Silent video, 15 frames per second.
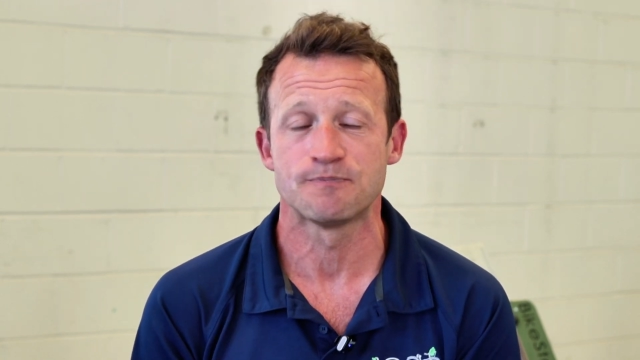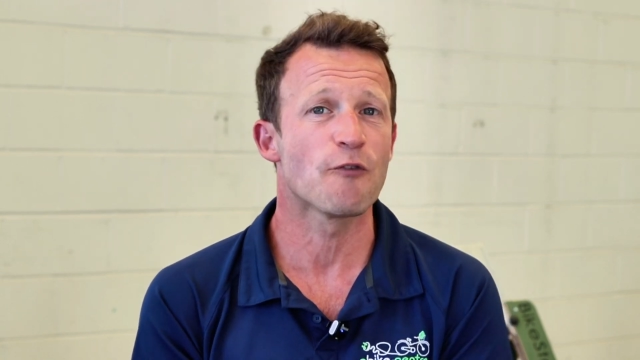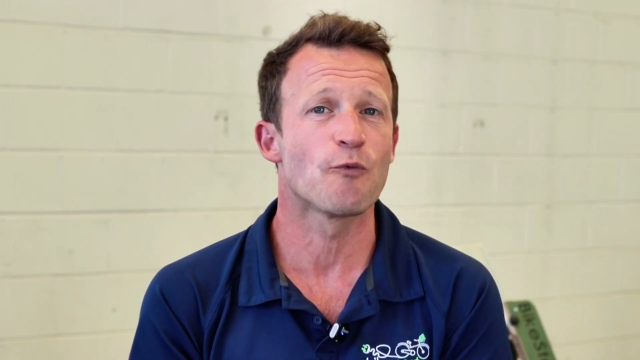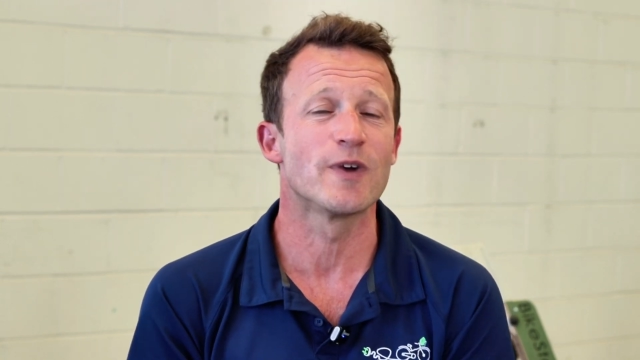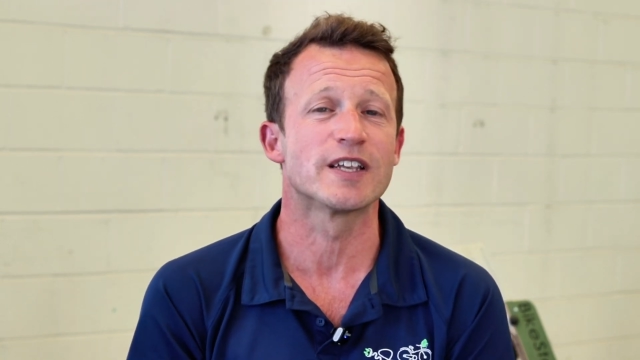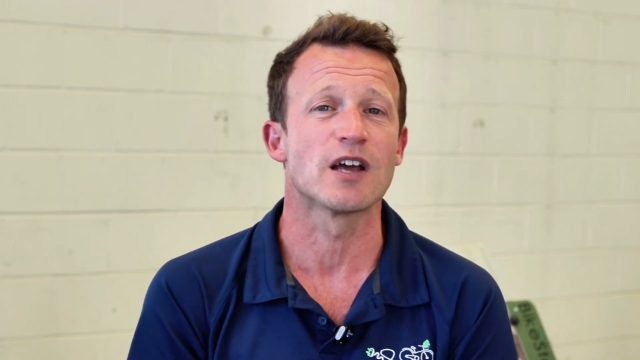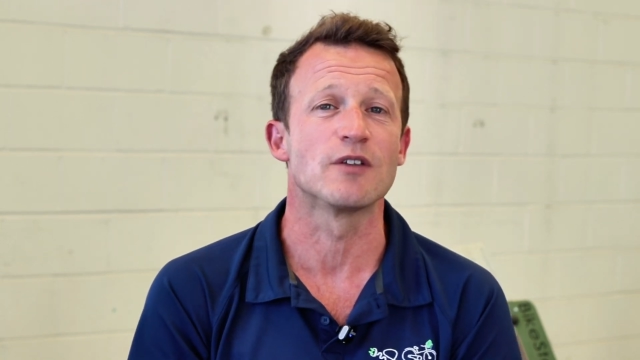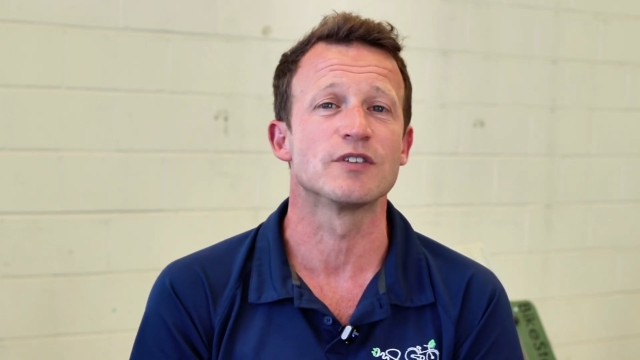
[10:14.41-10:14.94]
If
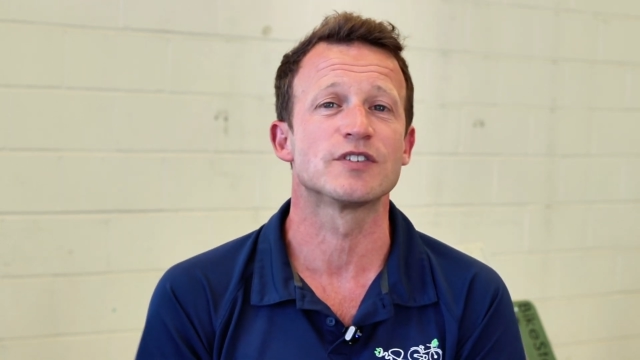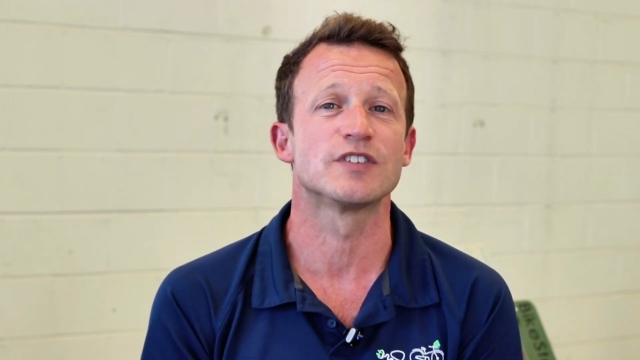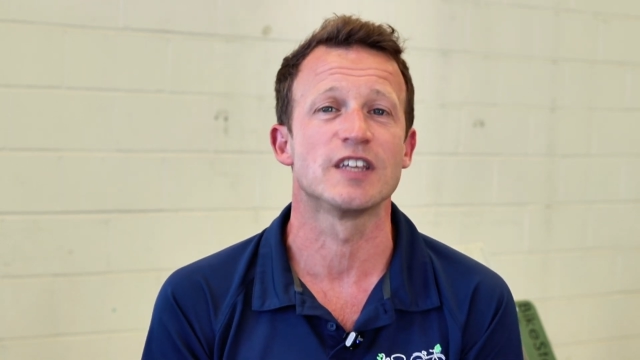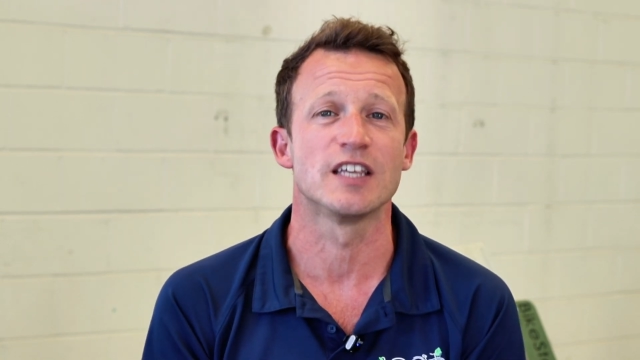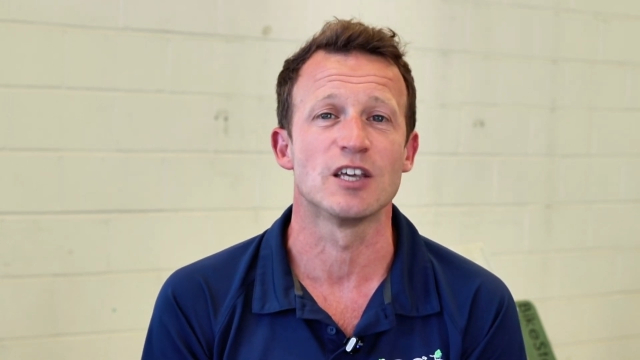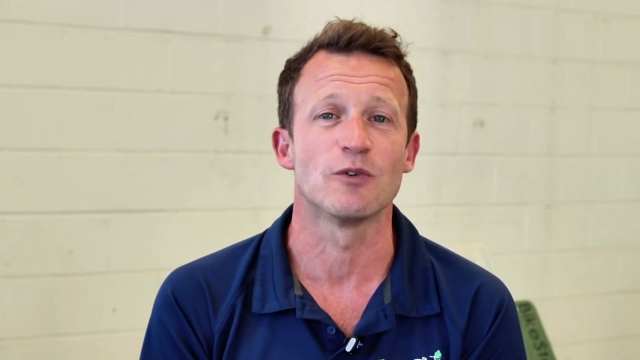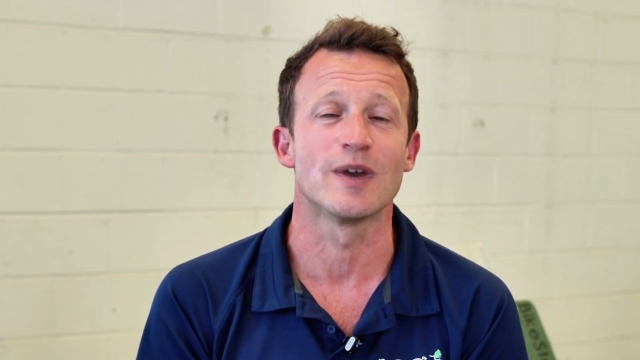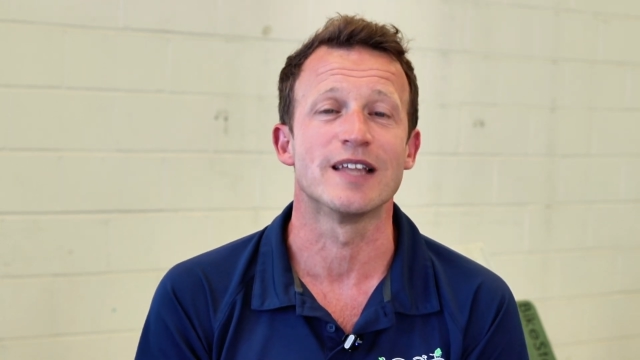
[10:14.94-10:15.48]
we don't see
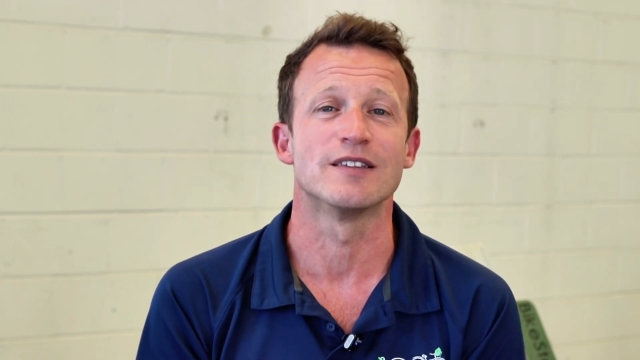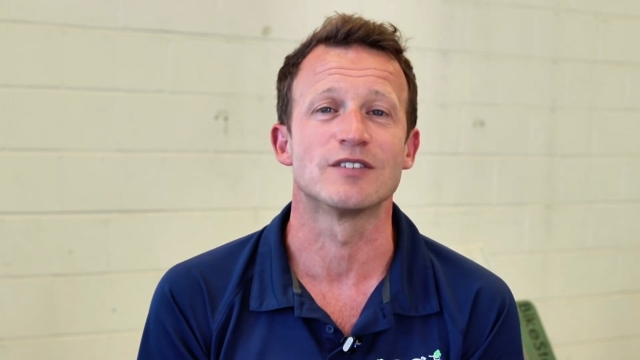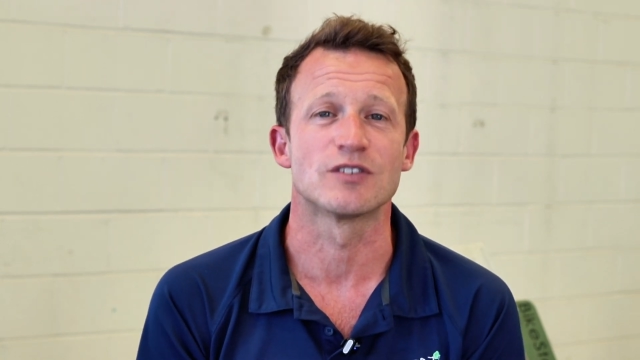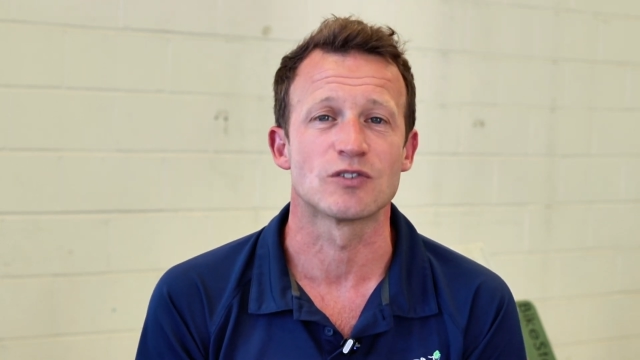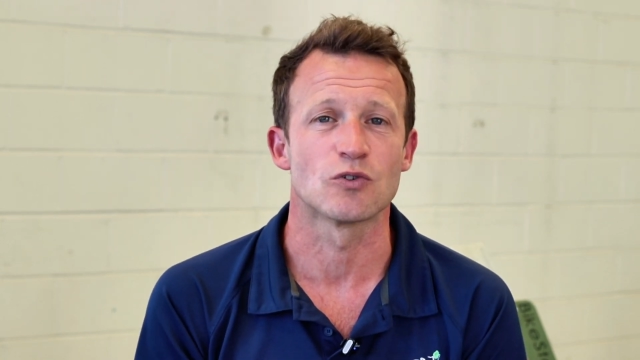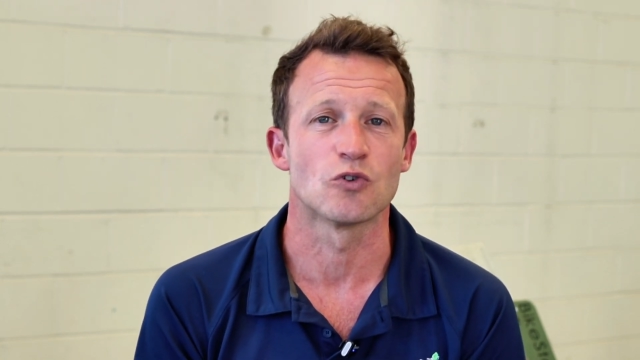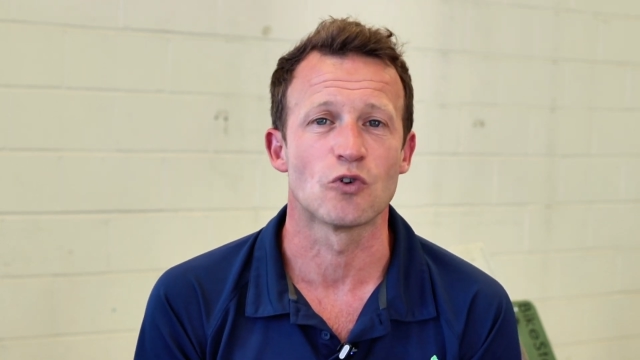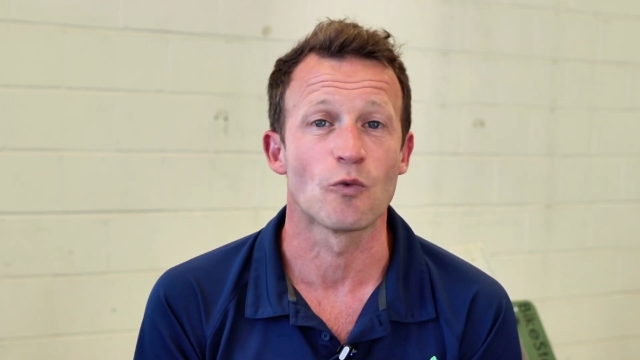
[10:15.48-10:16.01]
you in
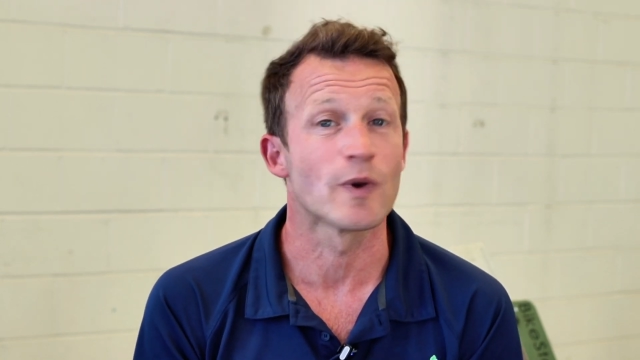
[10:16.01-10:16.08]
store,